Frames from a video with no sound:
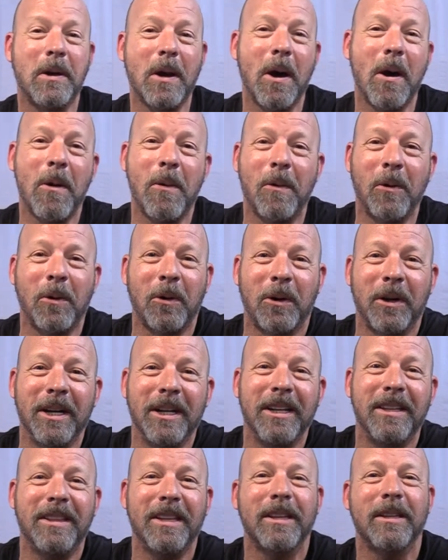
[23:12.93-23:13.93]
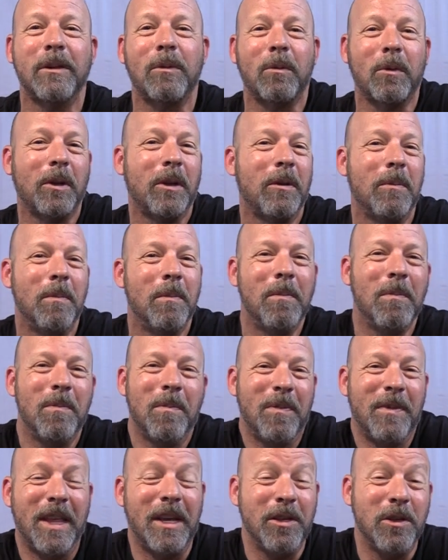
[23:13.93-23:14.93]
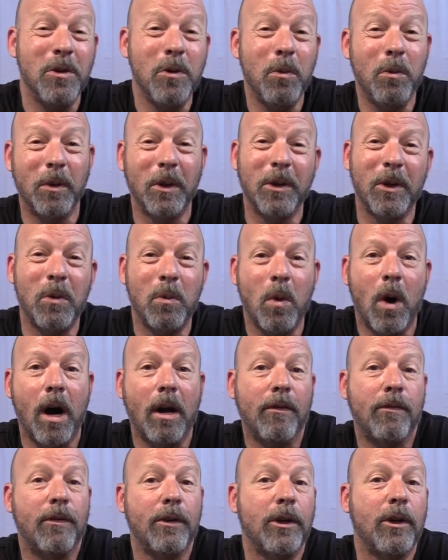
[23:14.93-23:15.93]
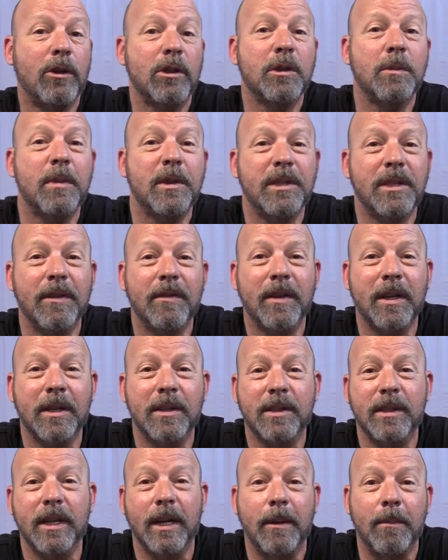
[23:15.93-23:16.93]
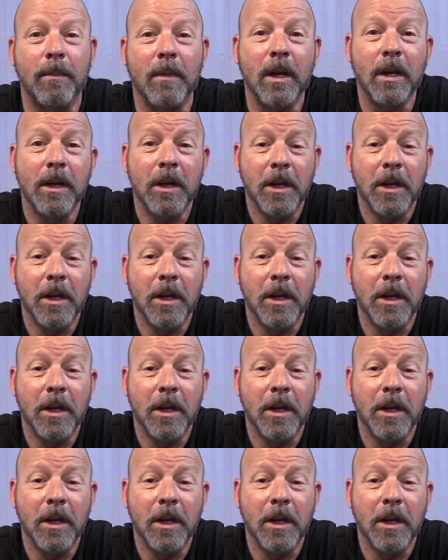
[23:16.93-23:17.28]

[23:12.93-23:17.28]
go, or anything that really that you really want for your specific sim.